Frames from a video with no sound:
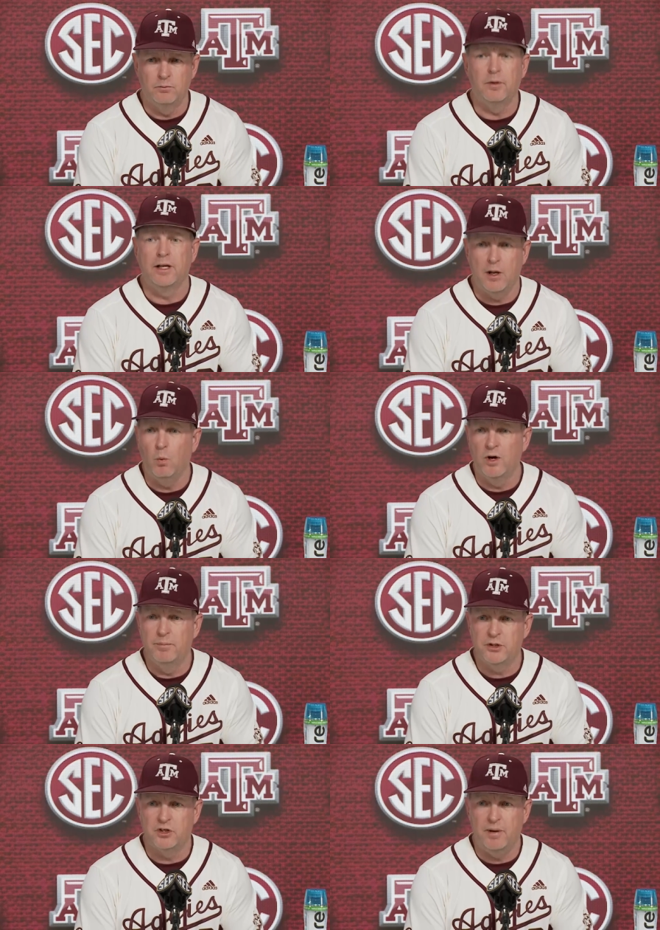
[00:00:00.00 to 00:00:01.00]
Get one
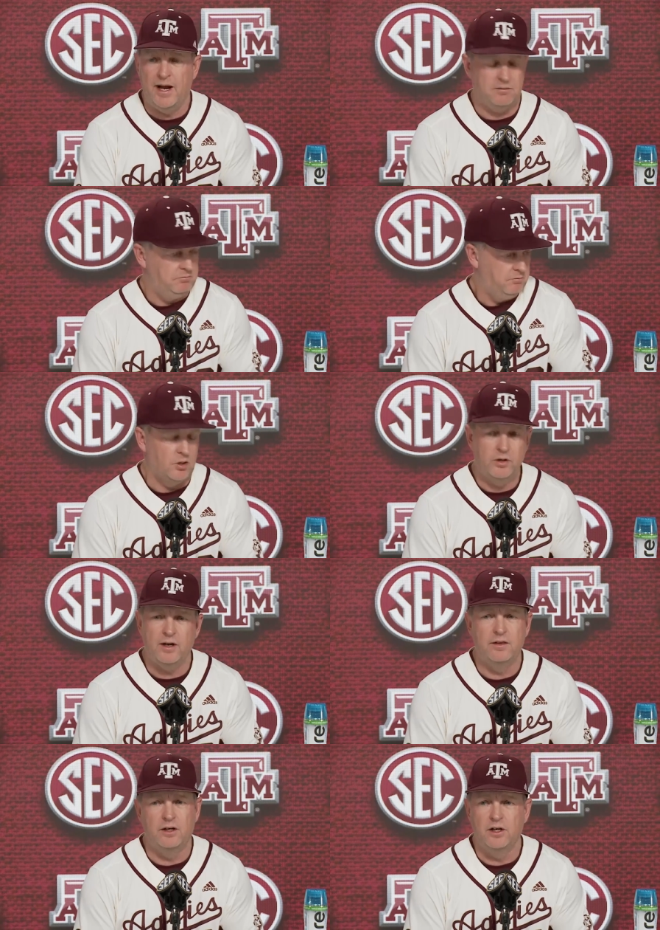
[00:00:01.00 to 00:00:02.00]
pitcher back. Okay,
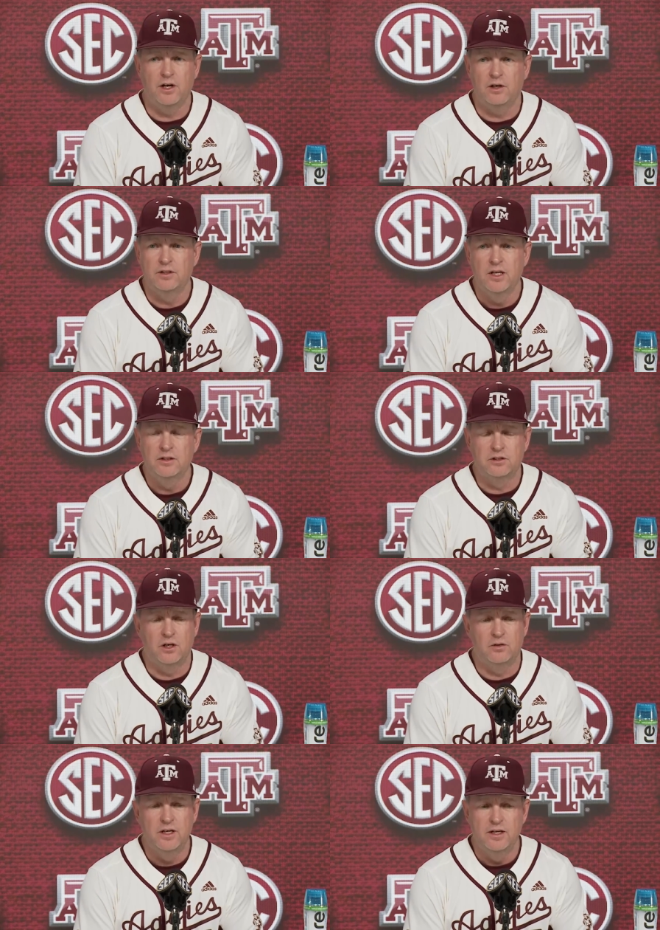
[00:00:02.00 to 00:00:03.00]
there you go.
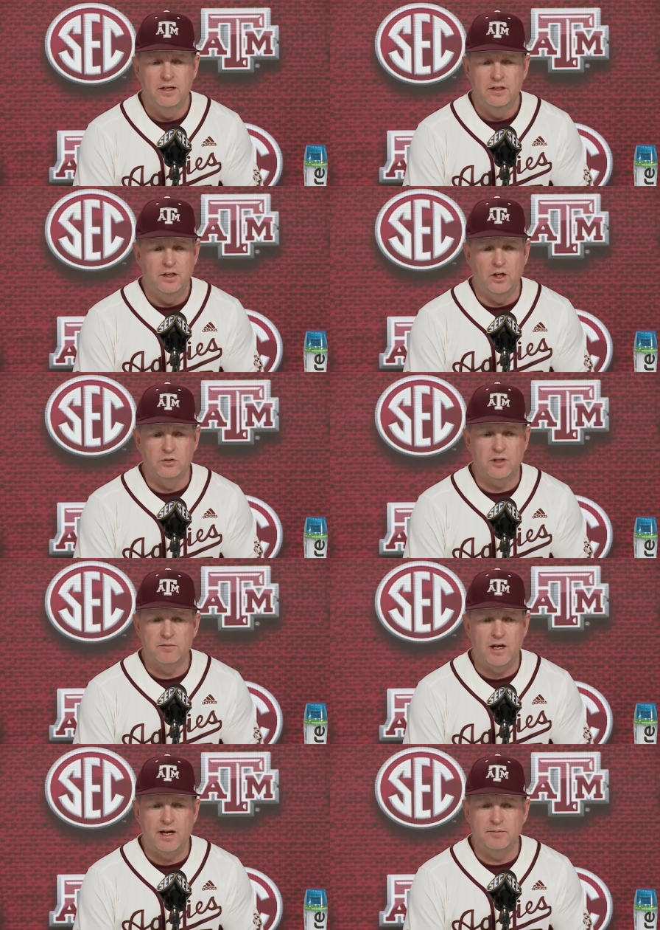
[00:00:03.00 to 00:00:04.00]
So, you know,
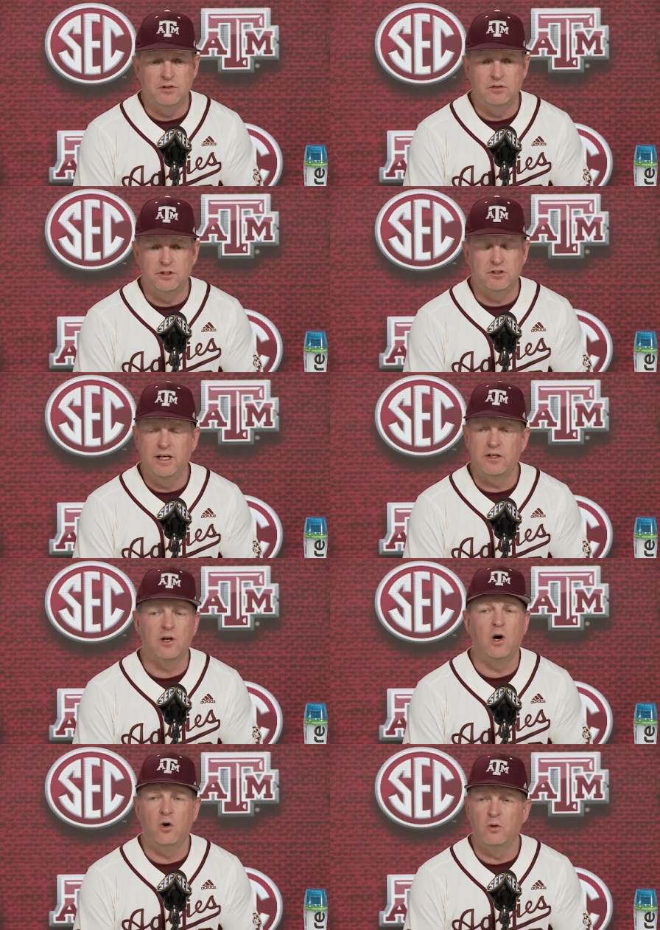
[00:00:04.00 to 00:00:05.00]
sometimes just getting
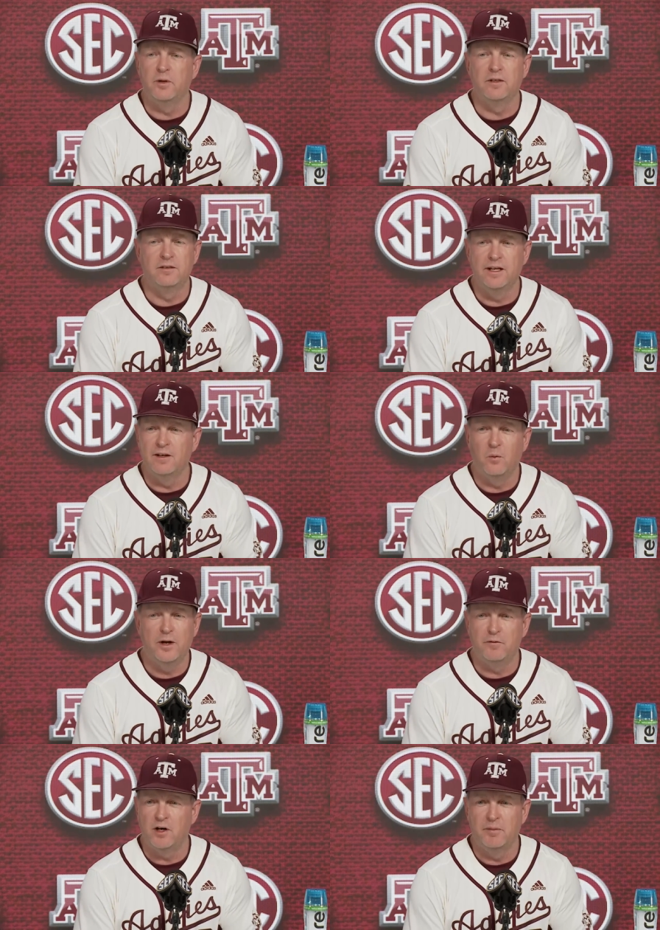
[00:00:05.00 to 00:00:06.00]
home and getting
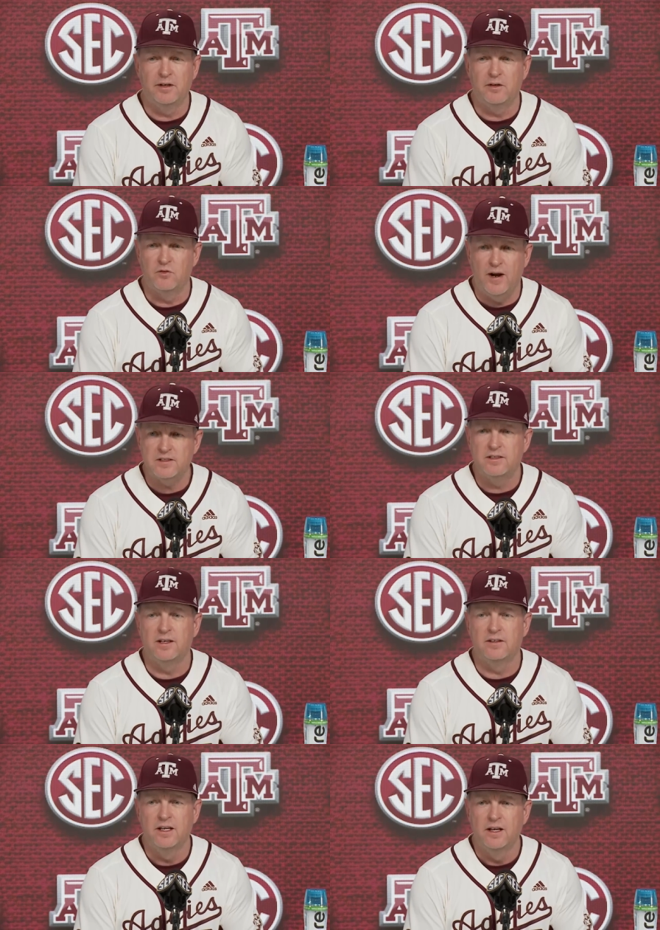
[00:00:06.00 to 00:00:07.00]
away from it and
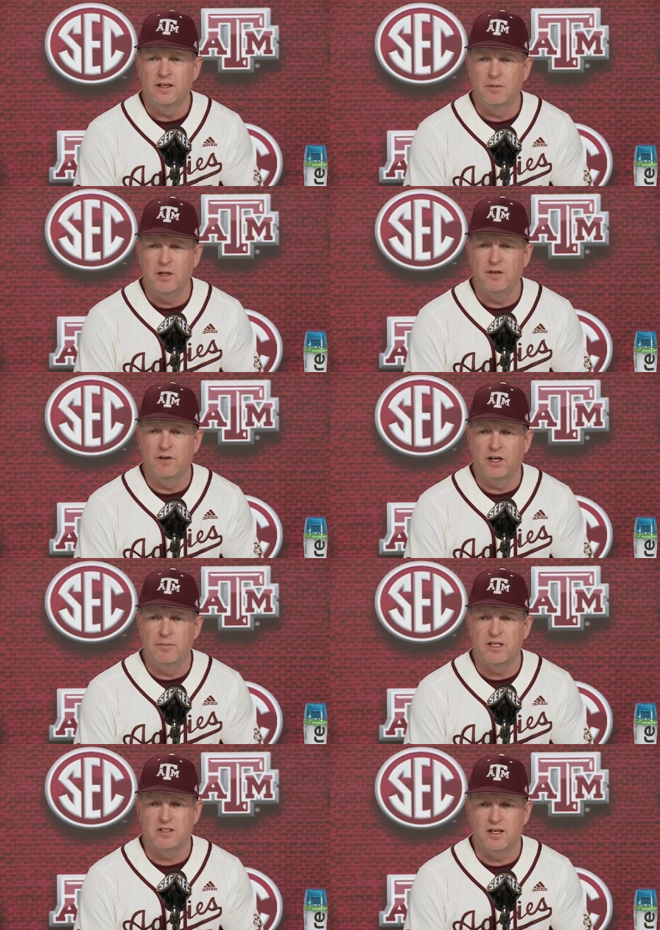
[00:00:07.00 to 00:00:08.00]
resting can be the very
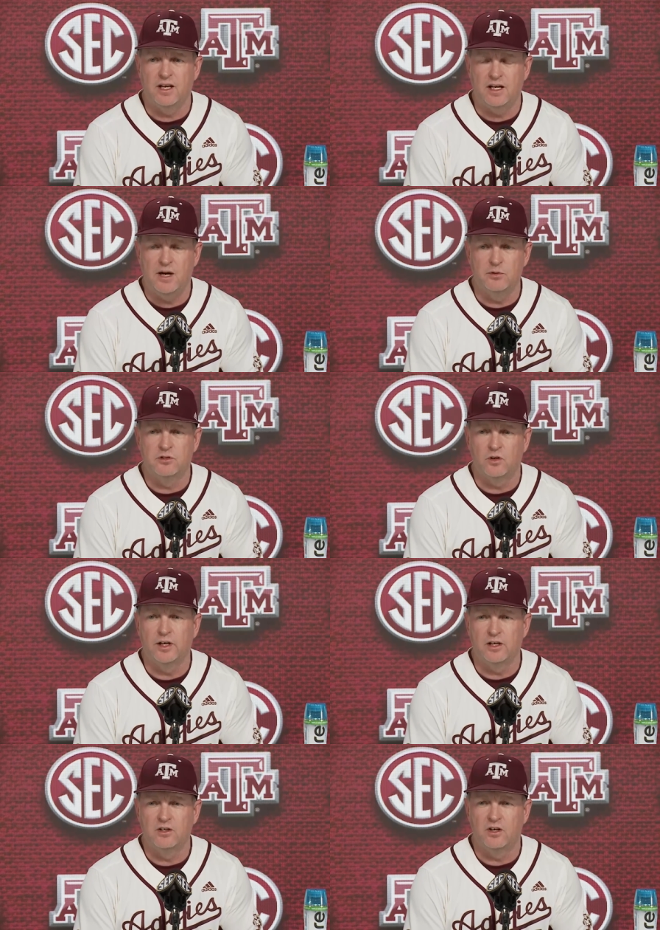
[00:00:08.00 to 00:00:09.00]
best thing. And I would
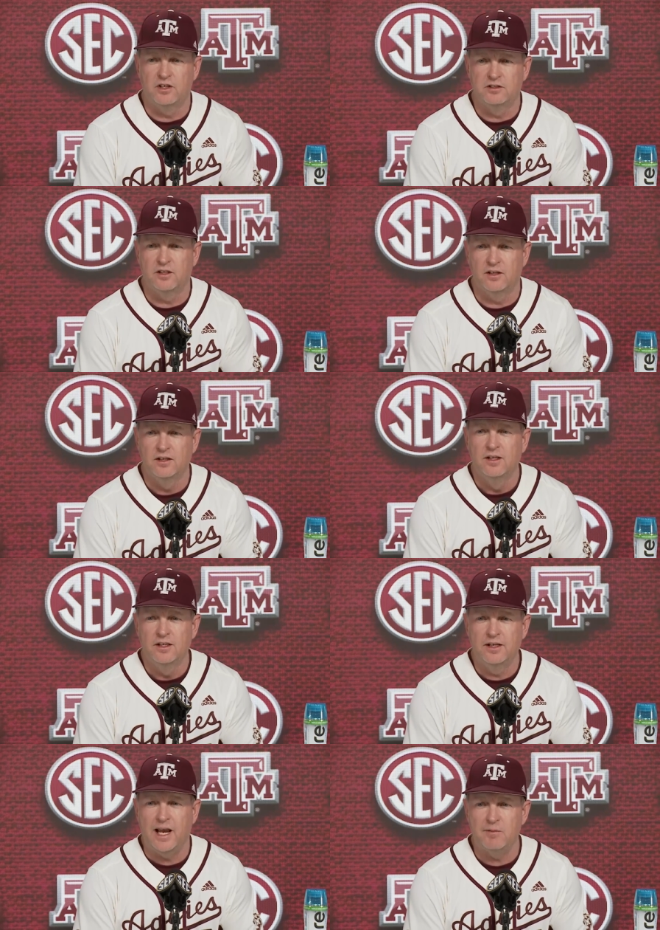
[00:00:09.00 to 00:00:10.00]
certainly encourage the
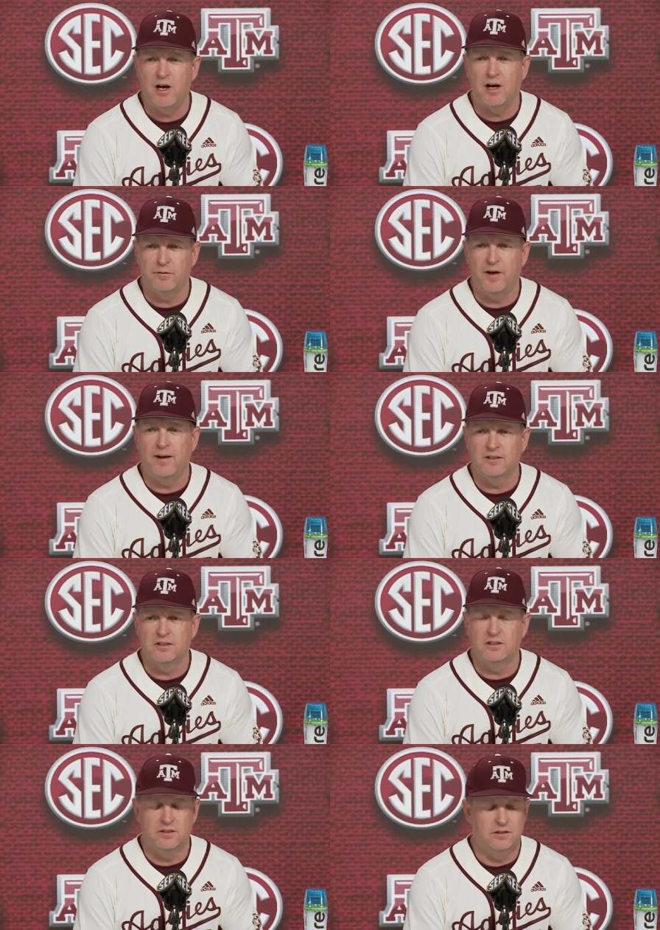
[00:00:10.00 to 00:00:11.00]
Gamecock fans
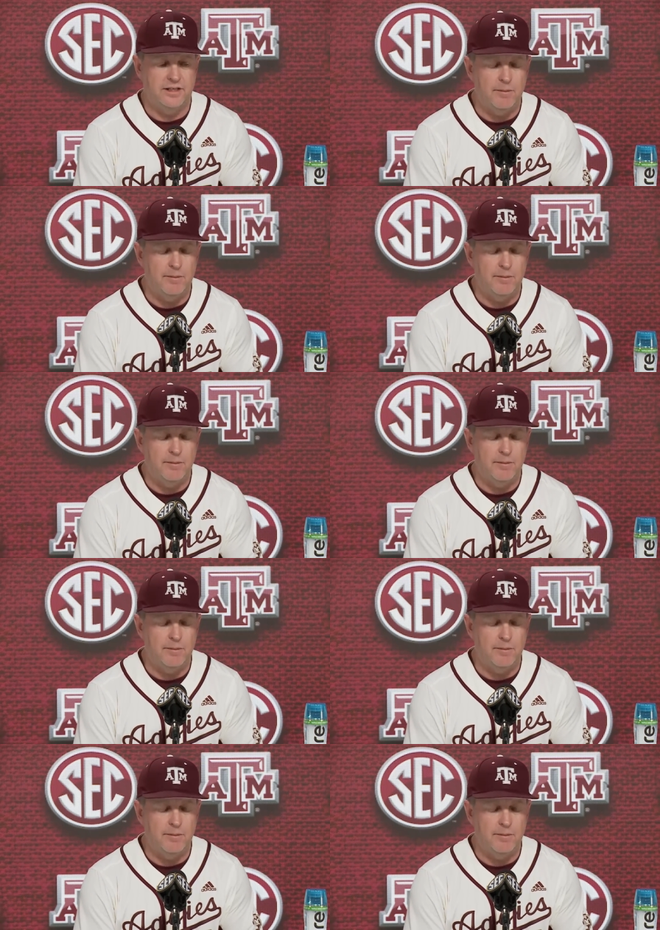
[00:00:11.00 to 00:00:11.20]
to stay